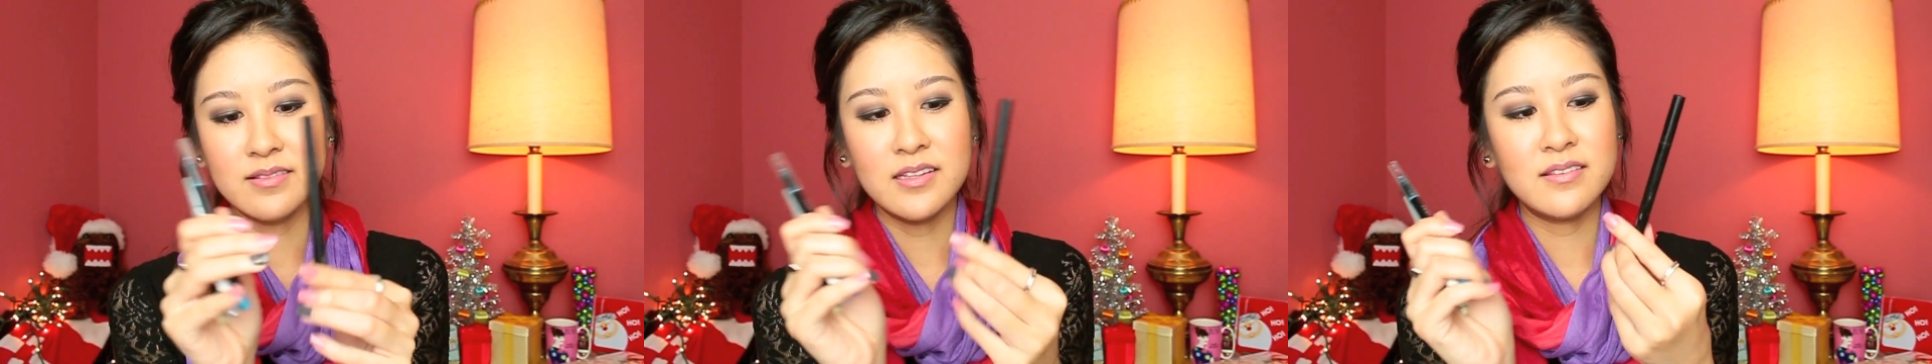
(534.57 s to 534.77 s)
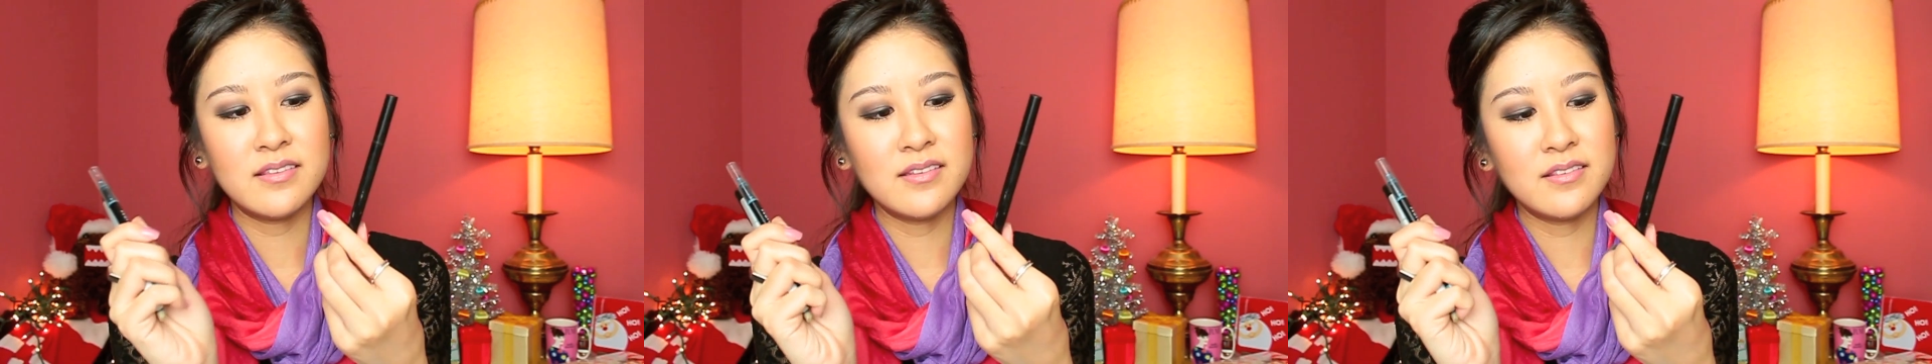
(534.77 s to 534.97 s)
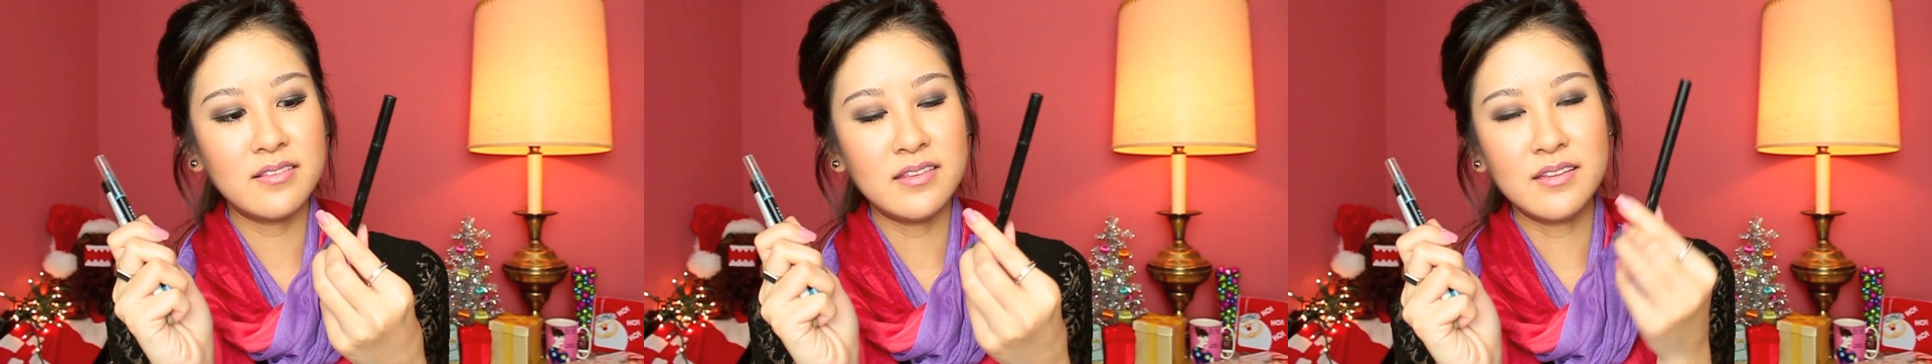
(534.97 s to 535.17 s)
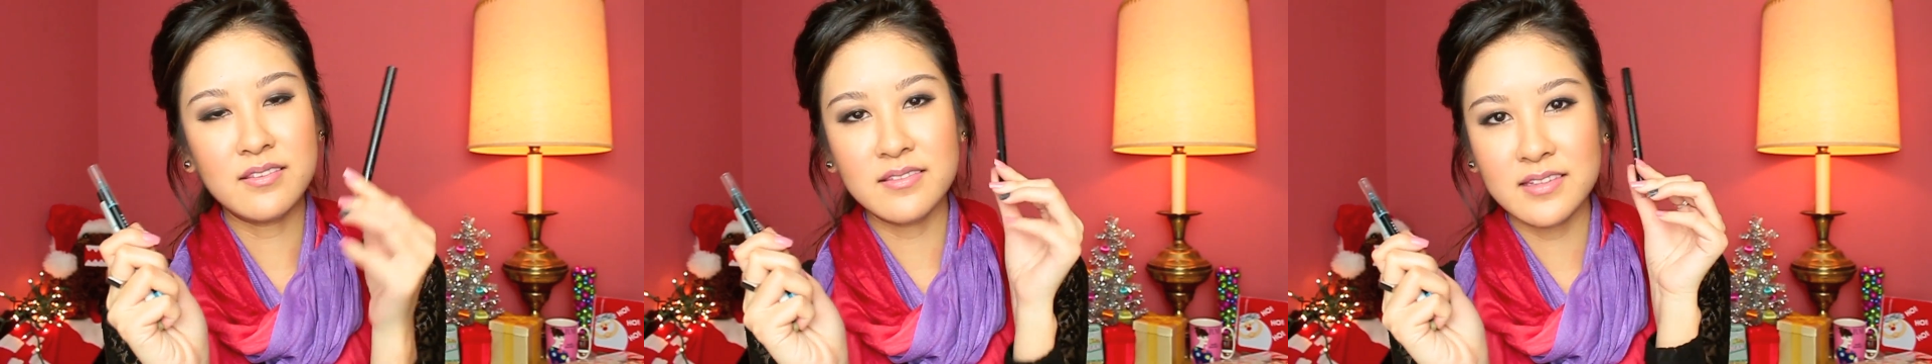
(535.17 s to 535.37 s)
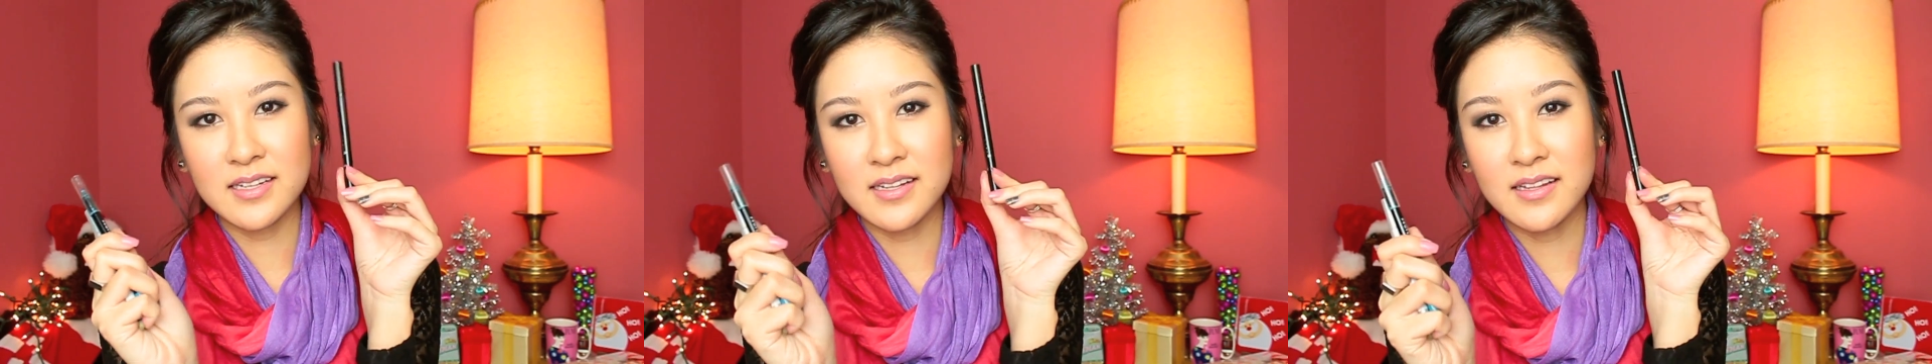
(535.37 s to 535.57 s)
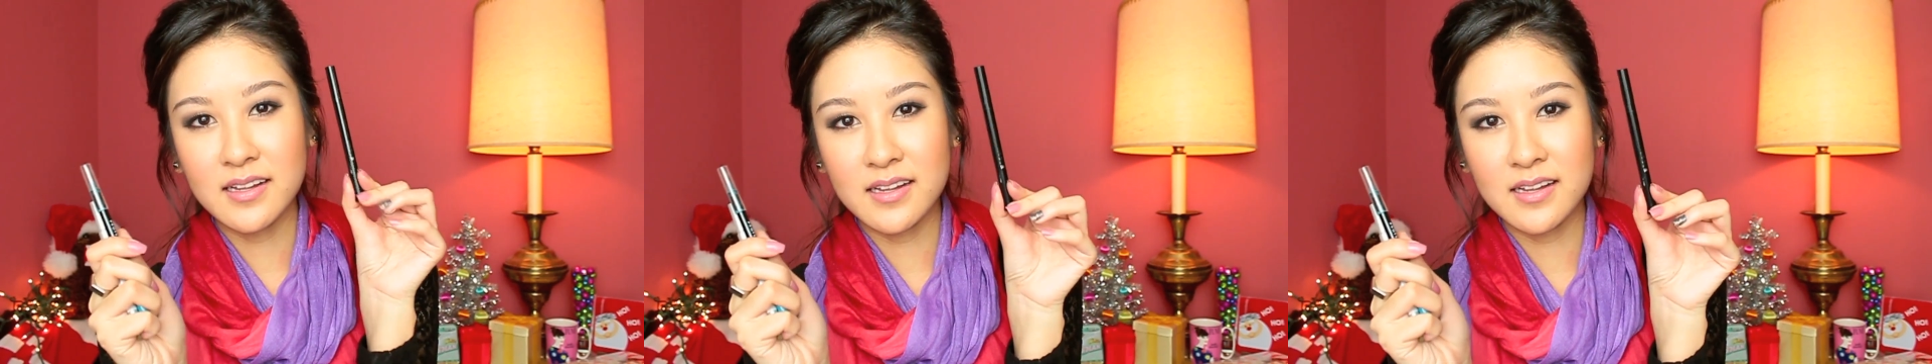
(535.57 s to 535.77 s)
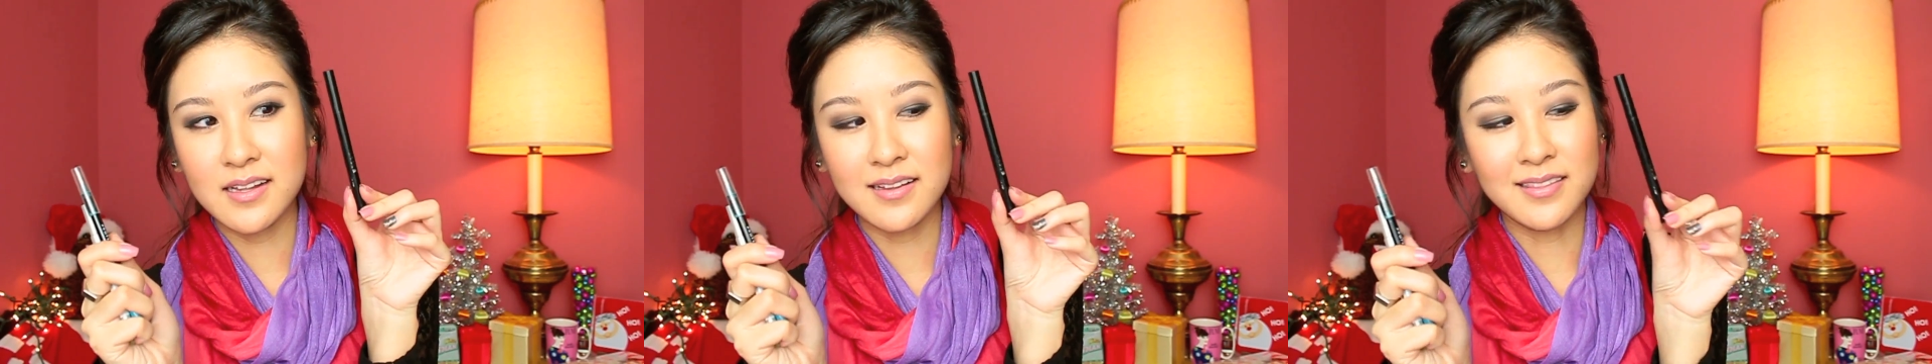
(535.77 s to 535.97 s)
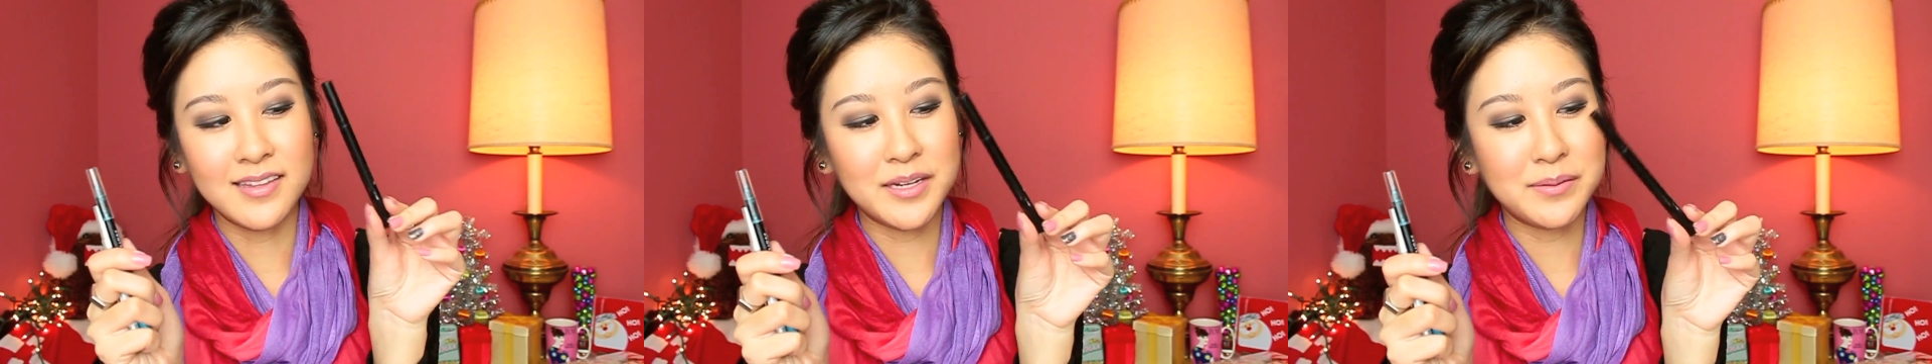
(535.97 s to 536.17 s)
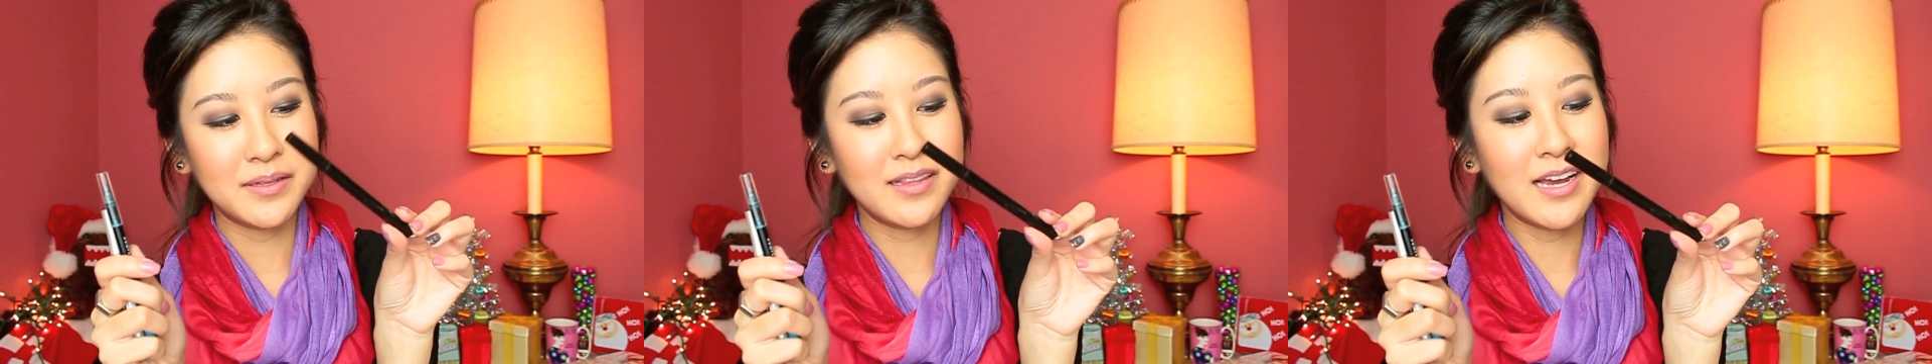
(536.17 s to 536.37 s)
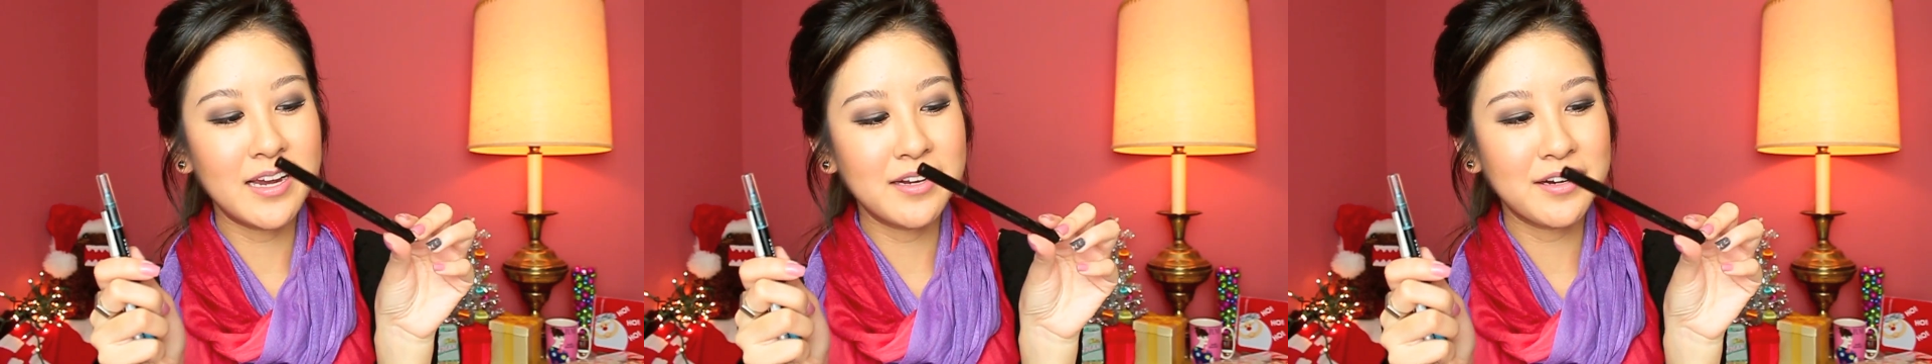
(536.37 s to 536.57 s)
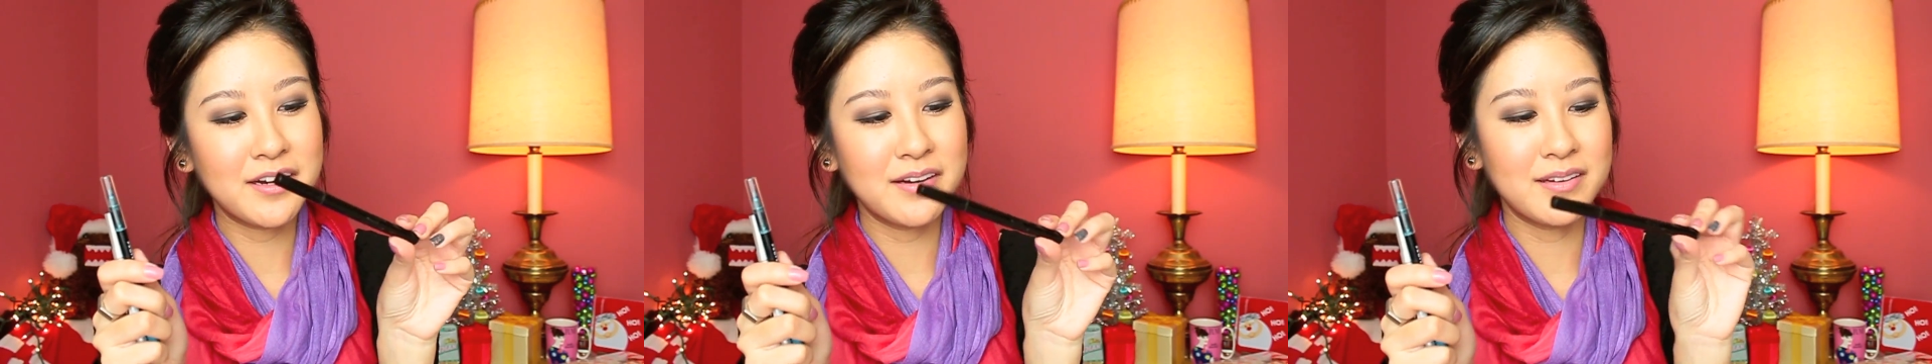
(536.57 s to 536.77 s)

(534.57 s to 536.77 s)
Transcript: This is the Stila liquid liner.